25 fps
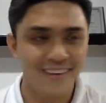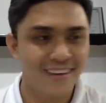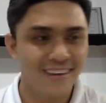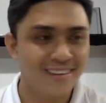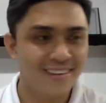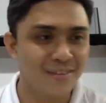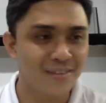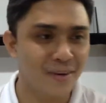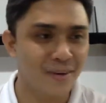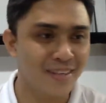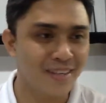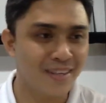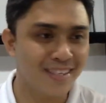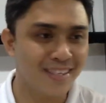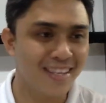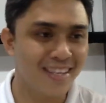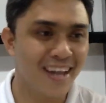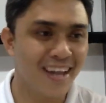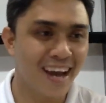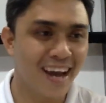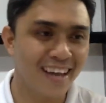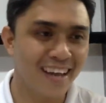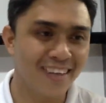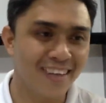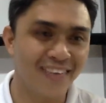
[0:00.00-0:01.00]
So it's
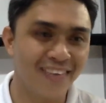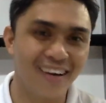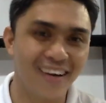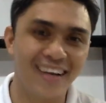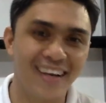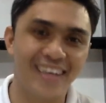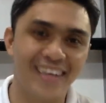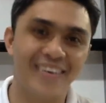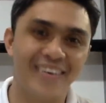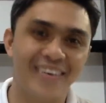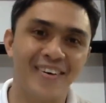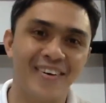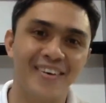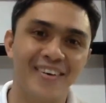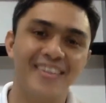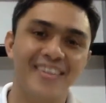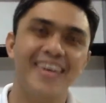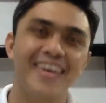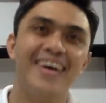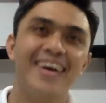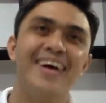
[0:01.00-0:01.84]
not really good.